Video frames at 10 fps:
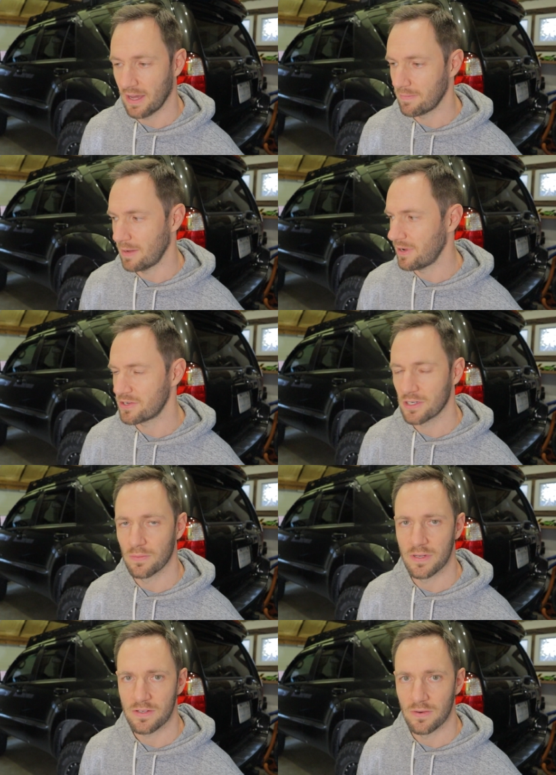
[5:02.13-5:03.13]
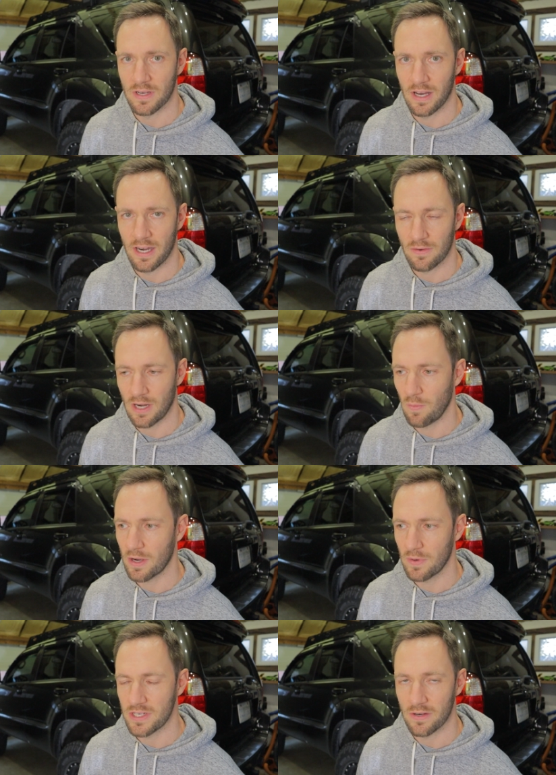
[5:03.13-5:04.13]
I'm not sure what's going on. I
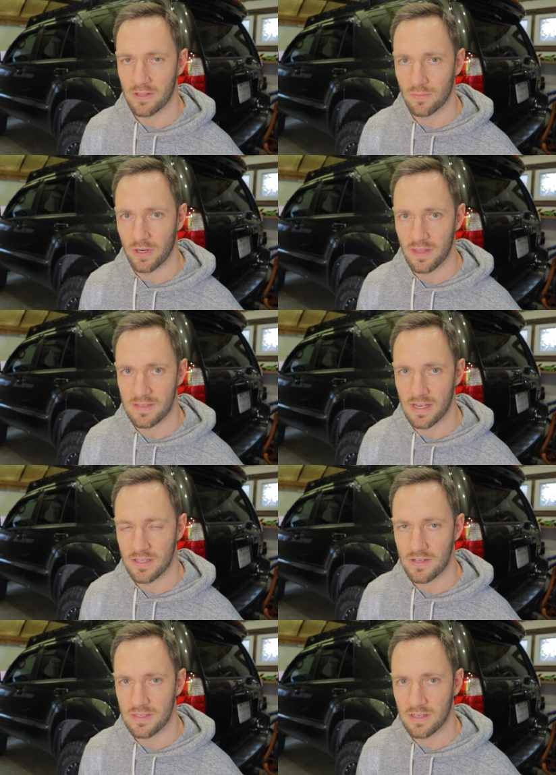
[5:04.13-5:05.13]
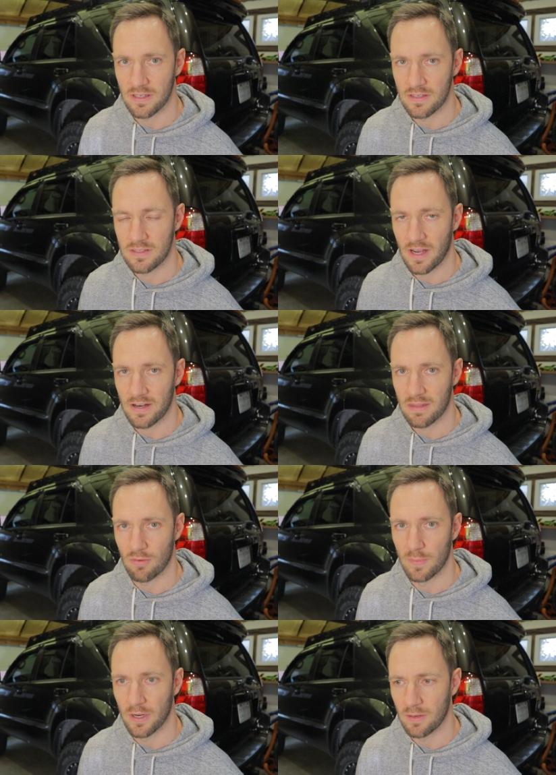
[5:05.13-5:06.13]
want to reach out to them one of these days just to talk to
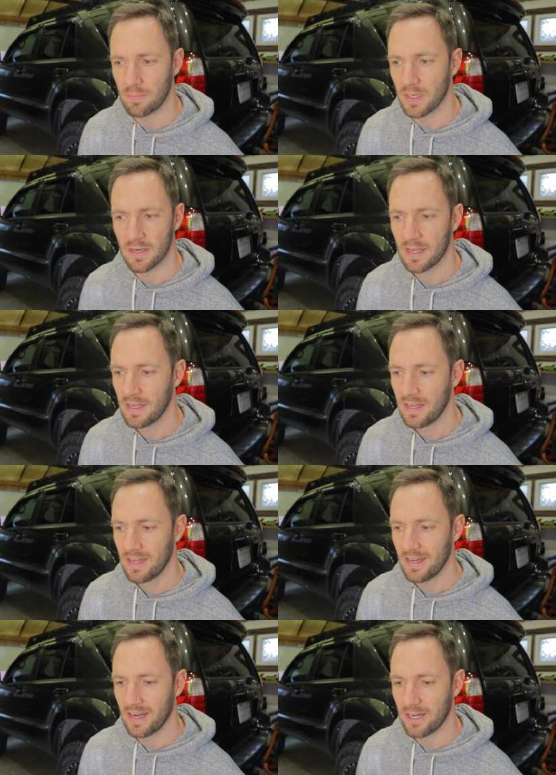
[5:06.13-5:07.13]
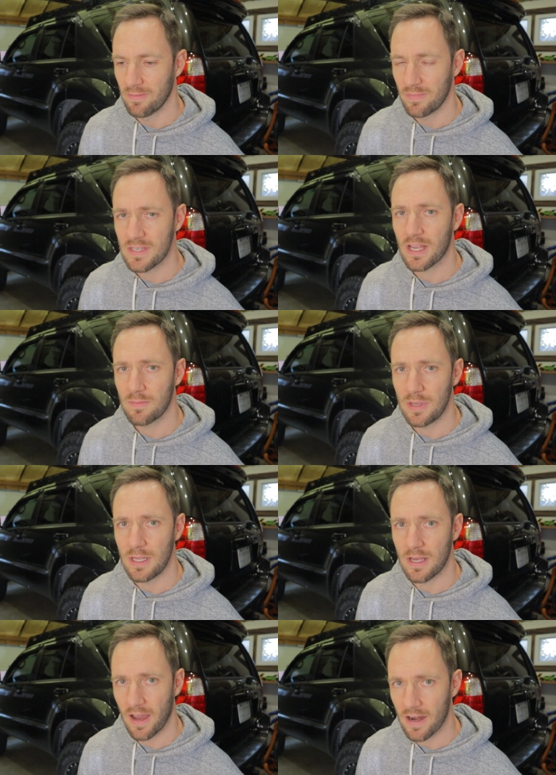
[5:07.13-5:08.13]
them about it. But these can
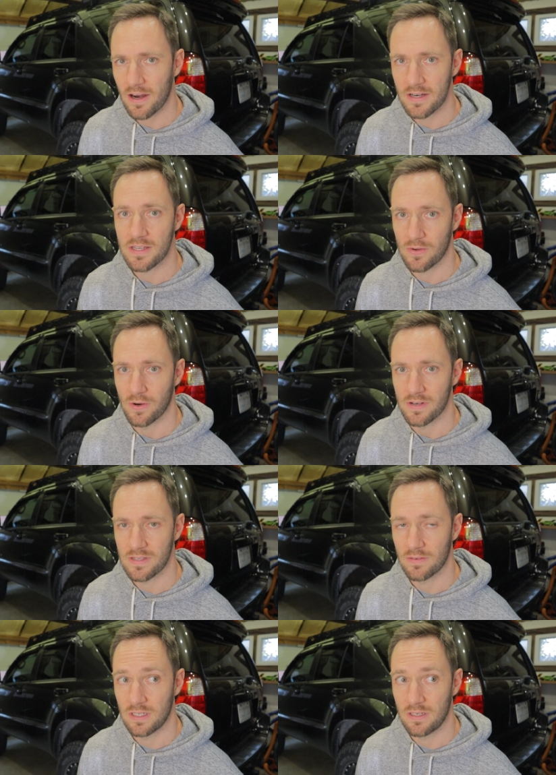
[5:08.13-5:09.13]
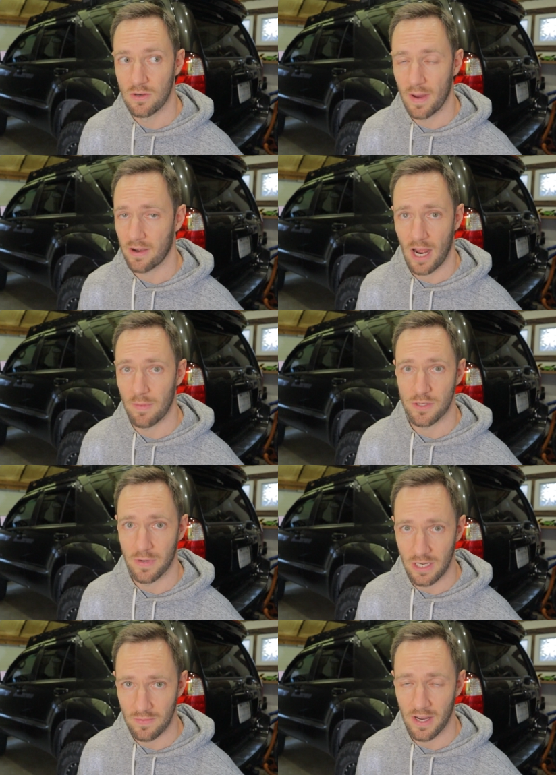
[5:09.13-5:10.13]
be kind of hard to source, no matter how much
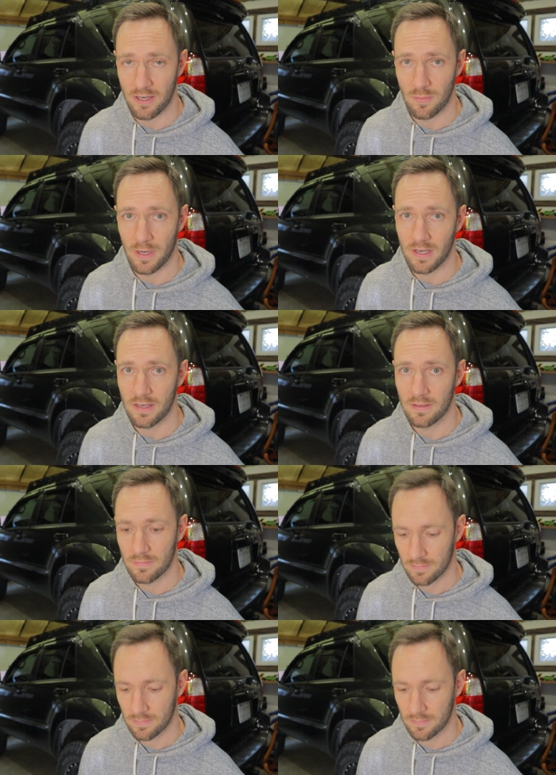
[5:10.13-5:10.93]
money you've got in your pocket.